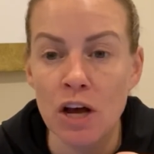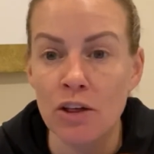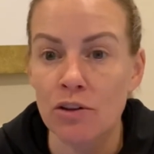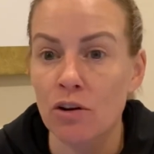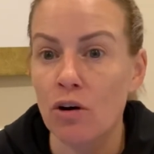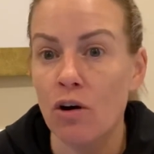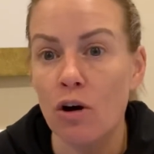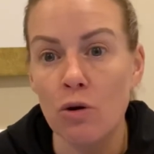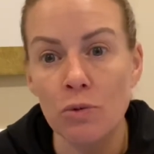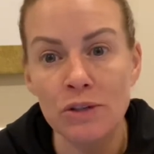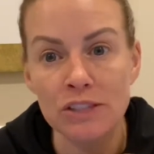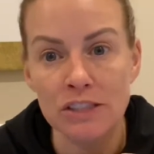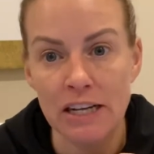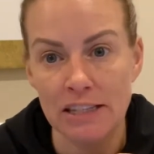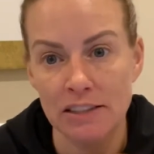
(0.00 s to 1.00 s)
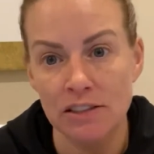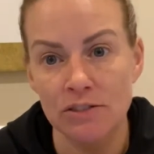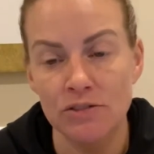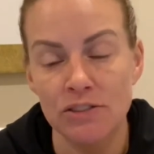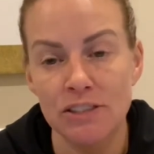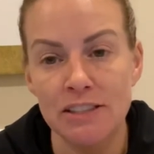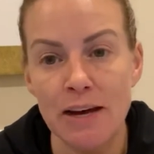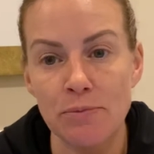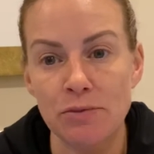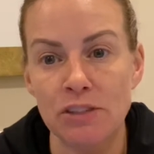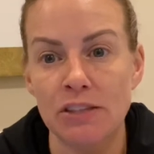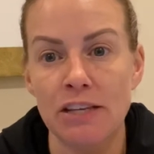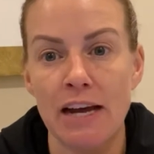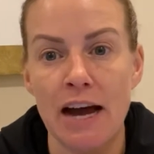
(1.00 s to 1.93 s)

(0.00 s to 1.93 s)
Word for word: There are always lots of steps that they